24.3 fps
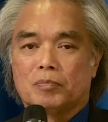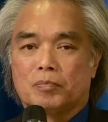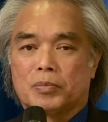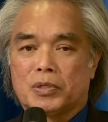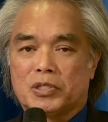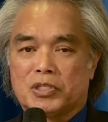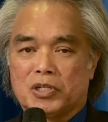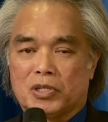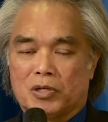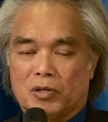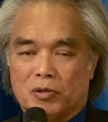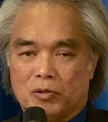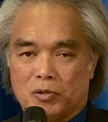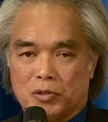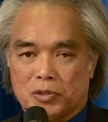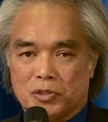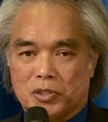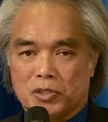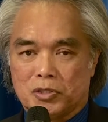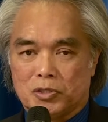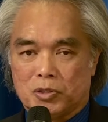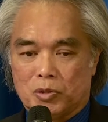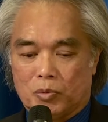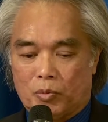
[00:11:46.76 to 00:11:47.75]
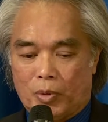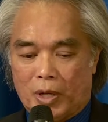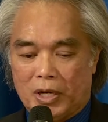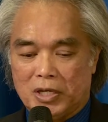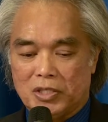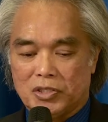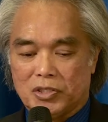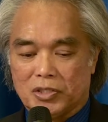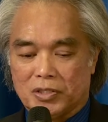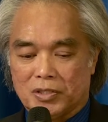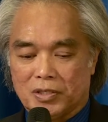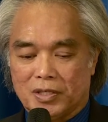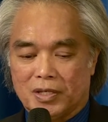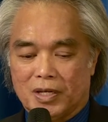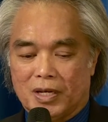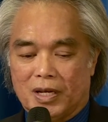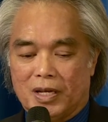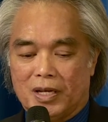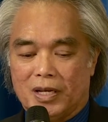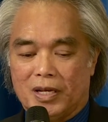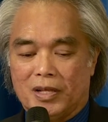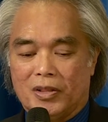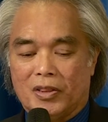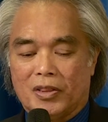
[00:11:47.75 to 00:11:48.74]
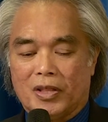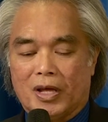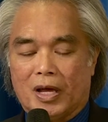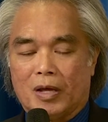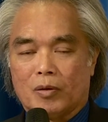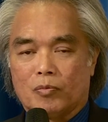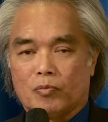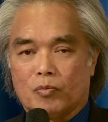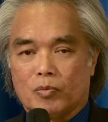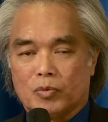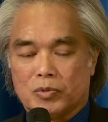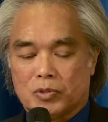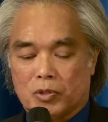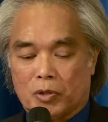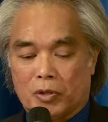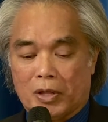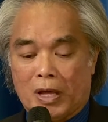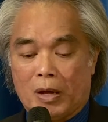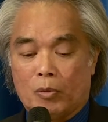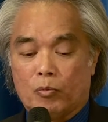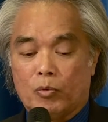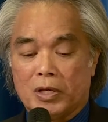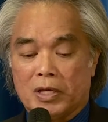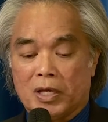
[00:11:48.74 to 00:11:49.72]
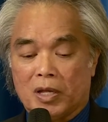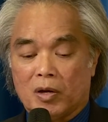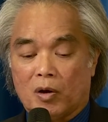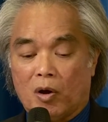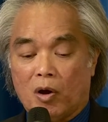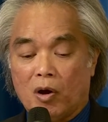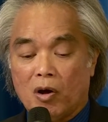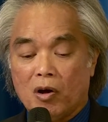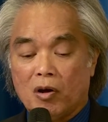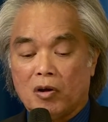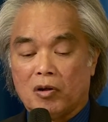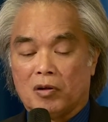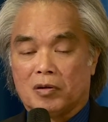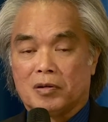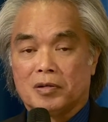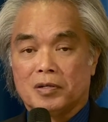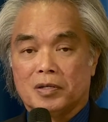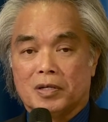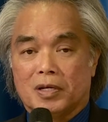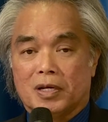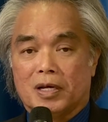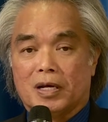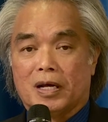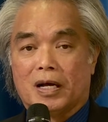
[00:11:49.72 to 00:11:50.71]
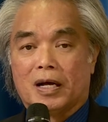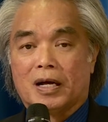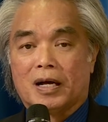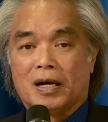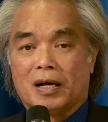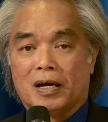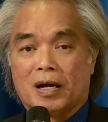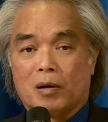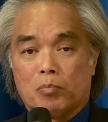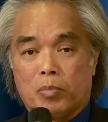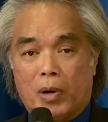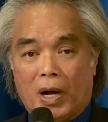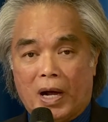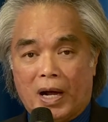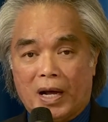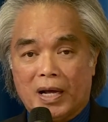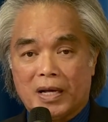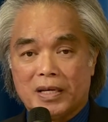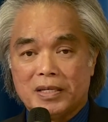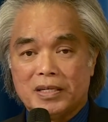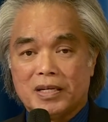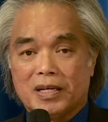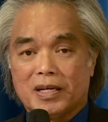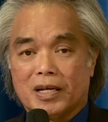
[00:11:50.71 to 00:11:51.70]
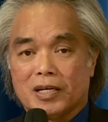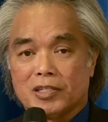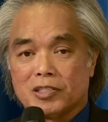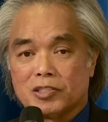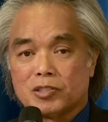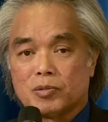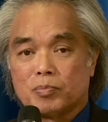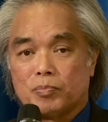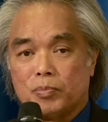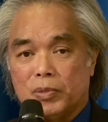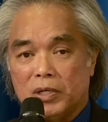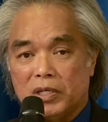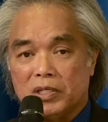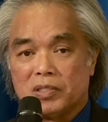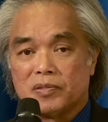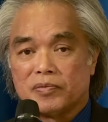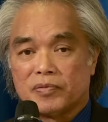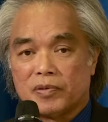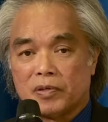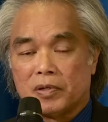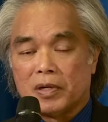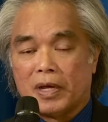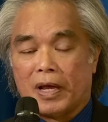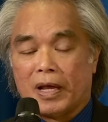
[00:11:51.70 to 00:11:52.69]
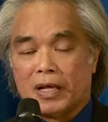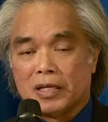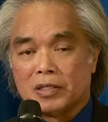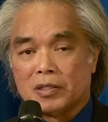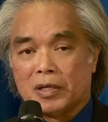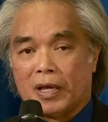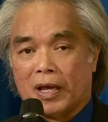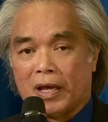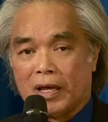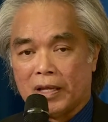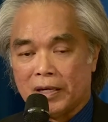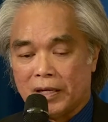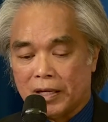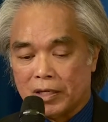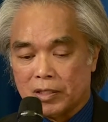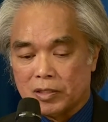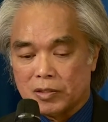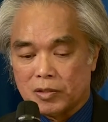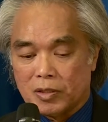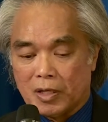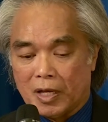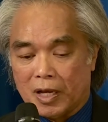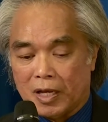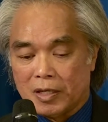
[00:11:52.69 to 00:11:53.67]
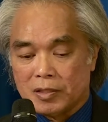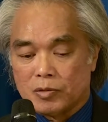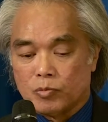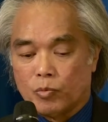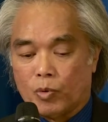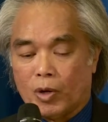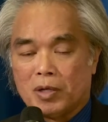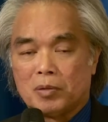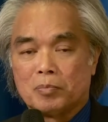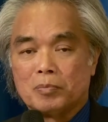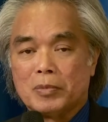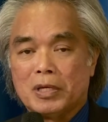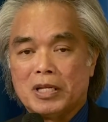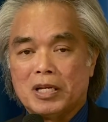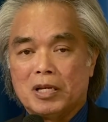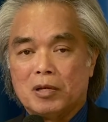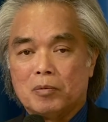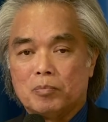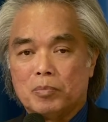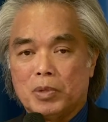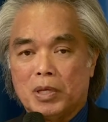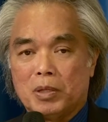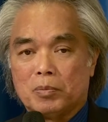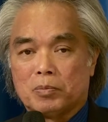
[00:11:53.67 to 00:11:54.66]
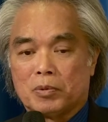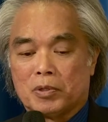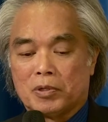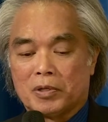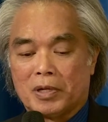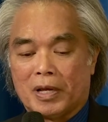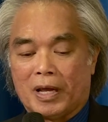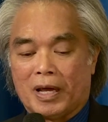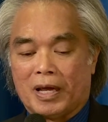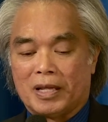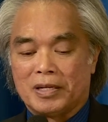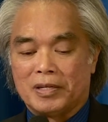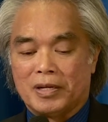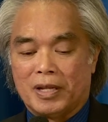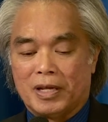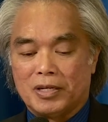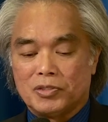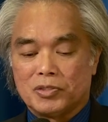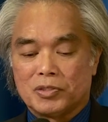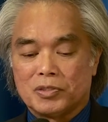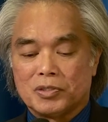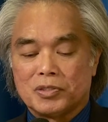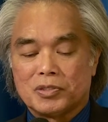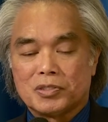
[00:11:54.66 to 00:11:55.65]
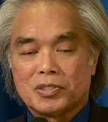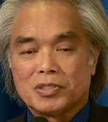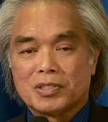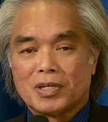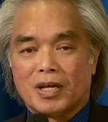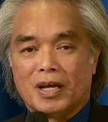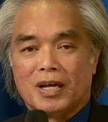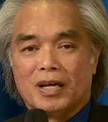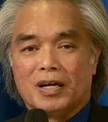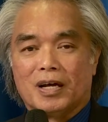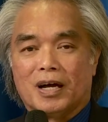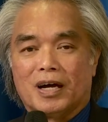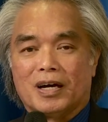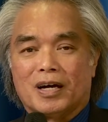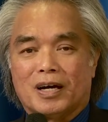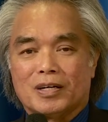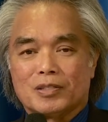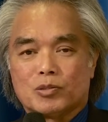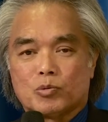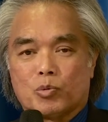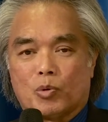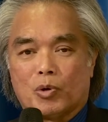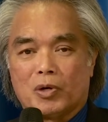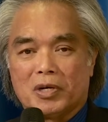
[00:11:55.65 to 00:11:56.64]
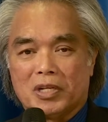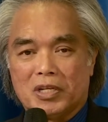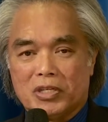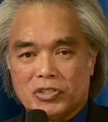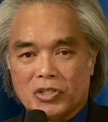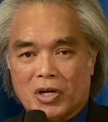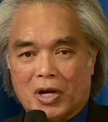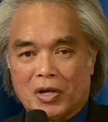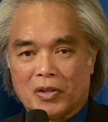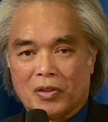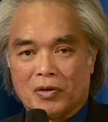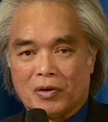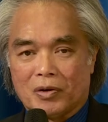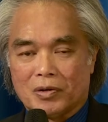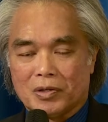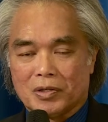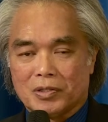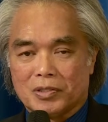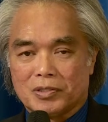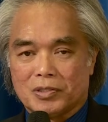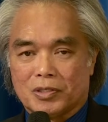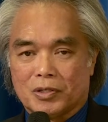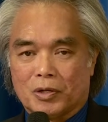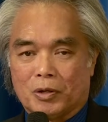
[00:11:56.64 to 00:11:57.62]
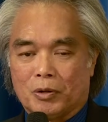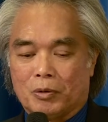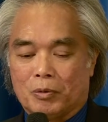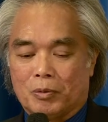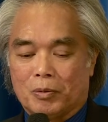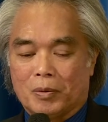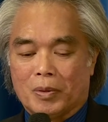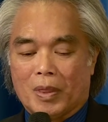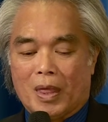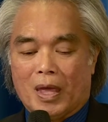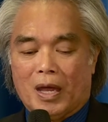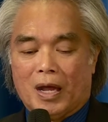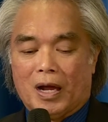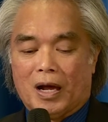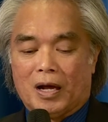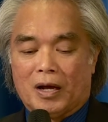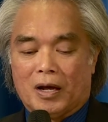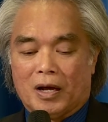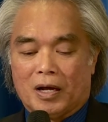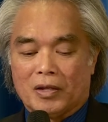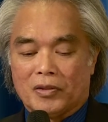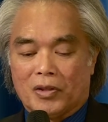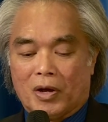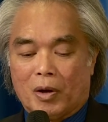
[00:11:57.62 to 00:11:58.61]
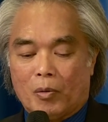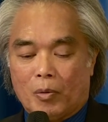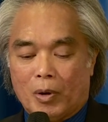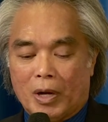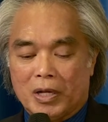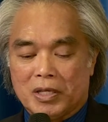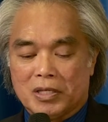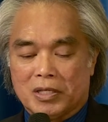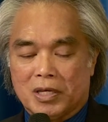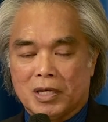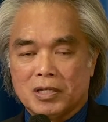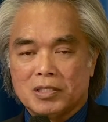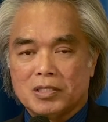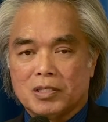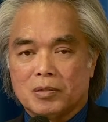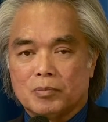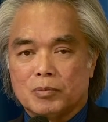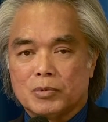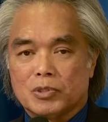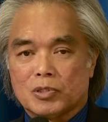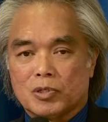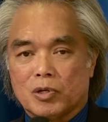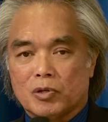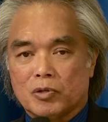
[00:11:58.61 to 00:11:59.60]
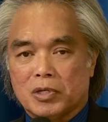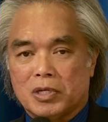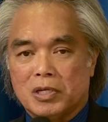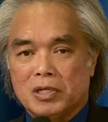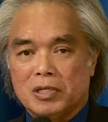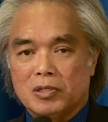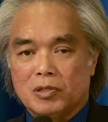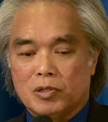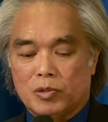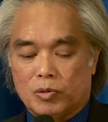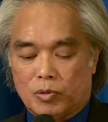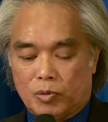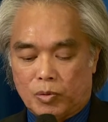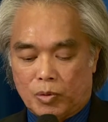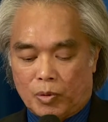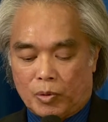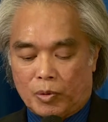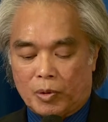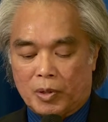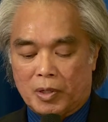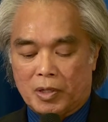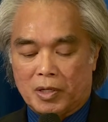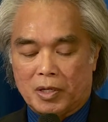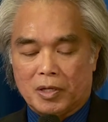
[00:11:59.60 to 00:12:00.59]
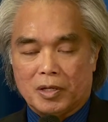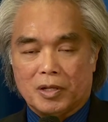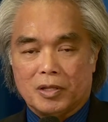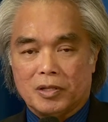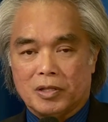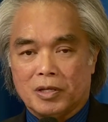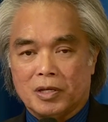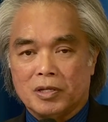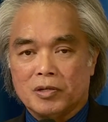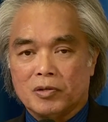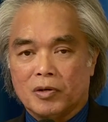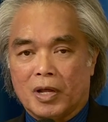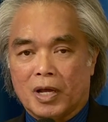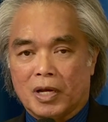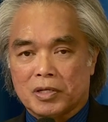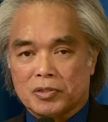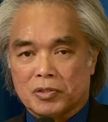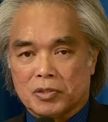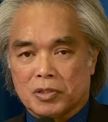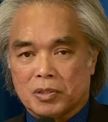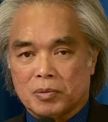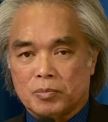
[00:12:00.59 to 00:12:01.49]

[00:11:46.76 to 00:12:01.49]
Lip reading: particular situation, in that so that we can all abide as peaceful as and as well-meaning people and nations toward each other. So the Hawaiian Kingdom is looking toward the international